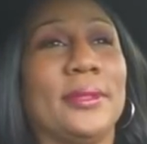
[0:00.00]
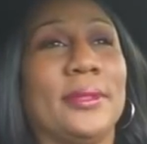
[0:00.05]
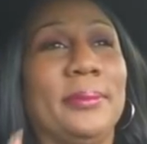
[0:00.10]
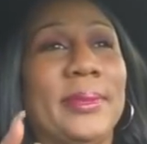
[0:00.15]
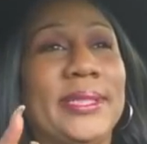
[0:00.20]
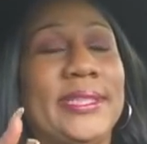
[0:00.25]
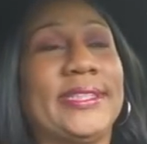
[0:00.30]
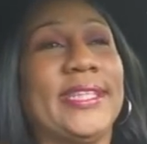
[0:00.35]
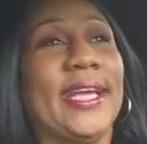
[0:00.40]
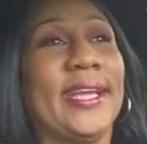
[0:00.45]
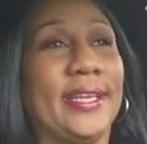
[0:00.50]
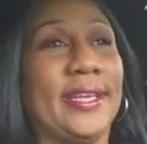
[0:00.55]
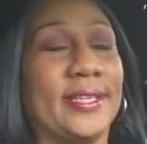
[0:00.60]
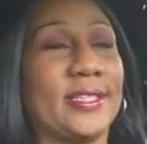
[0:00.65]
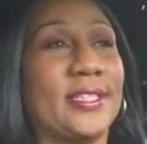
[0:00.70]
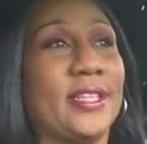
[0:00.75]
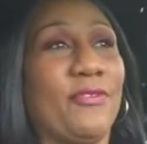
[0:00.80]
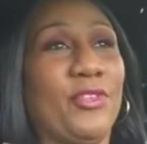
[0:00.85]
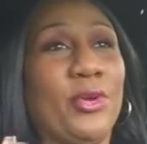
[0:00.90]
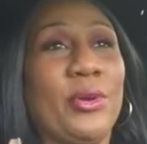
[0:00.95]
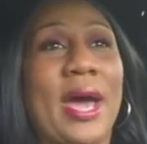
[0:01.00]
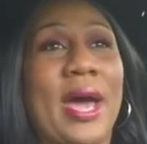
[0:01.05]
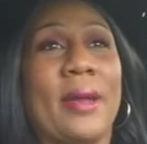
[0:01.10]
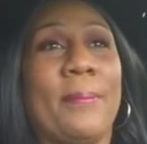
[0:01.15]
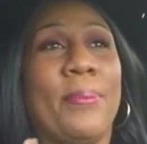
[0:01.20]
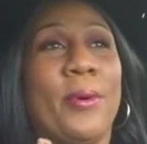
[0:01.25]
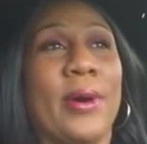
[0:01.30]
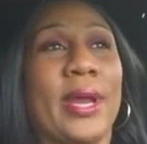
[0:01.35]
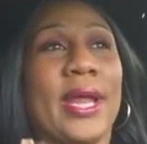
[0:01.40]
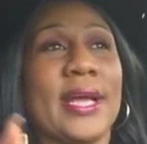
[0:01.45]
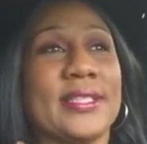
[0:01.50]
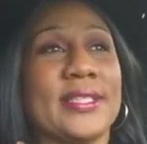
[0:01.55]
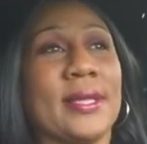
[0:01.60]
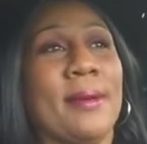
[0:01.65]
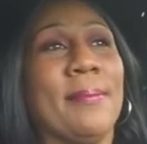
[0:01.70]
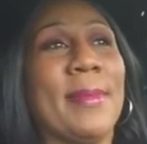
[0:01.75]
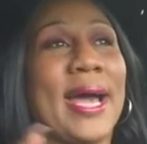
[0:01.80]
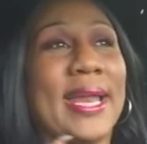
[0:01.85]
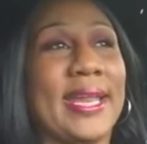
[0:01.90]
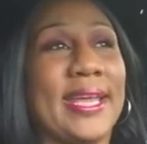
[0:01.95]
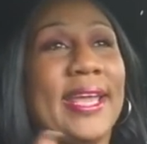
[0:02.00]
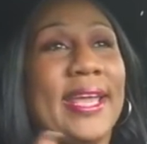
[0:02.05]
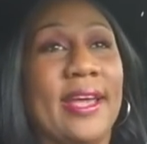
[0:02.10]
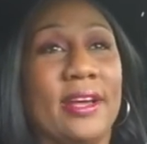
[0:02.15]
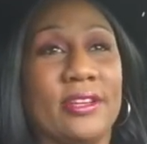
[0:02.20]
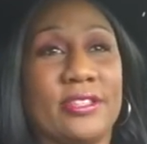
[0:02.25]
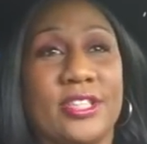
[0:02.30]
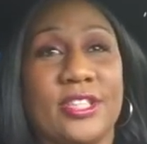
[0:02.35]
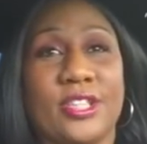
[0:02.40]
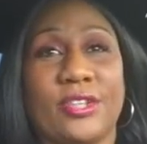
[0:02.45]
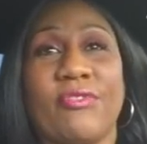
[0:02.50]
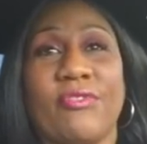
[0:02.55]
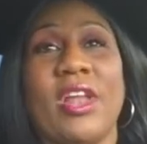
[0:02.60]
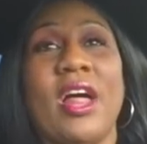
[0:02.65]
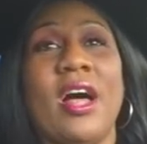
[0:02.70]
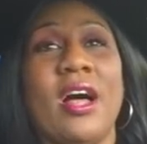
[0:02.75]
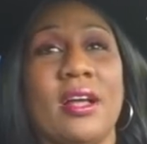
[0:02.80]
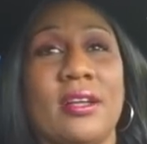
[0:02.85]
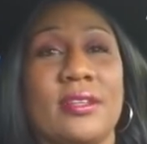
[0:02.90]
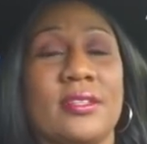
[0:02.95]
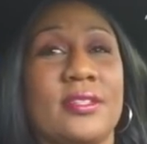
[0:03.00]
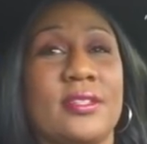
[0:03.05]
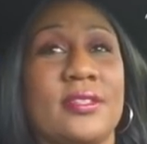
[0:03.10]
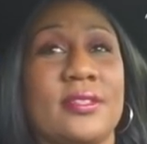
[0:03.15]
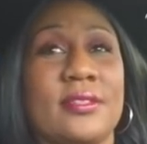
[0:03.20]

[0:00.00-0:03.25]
let me say this, if you gotta point out somebody else's flaws,